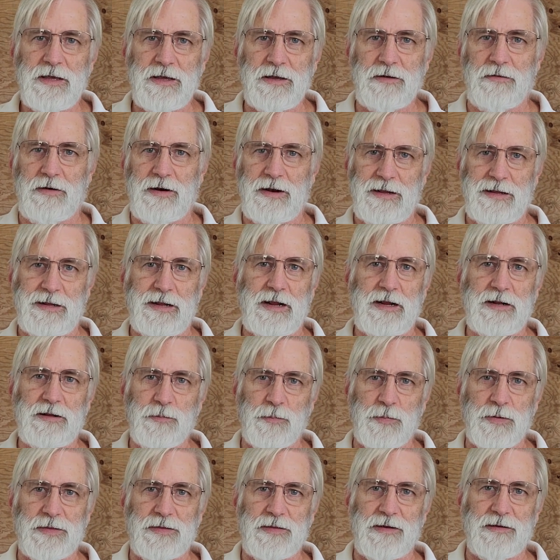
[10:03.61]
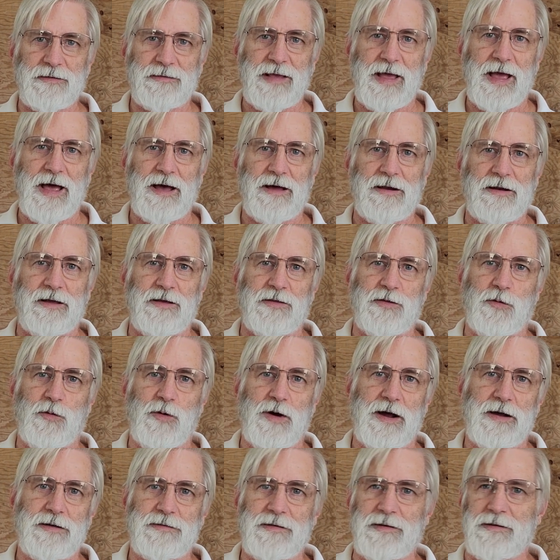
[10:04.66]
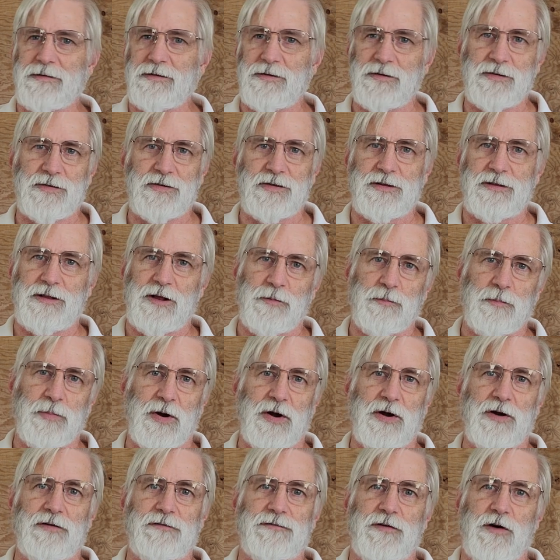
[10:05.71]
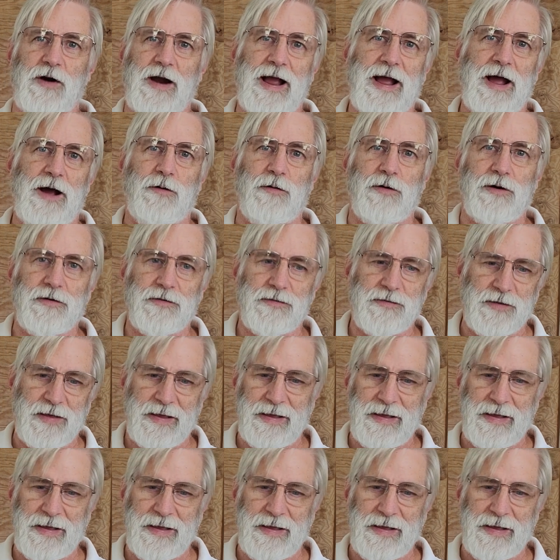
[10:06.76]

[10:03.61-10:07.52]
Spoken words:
You really need to put this out, otherwise it's going to sit there and burn for hours,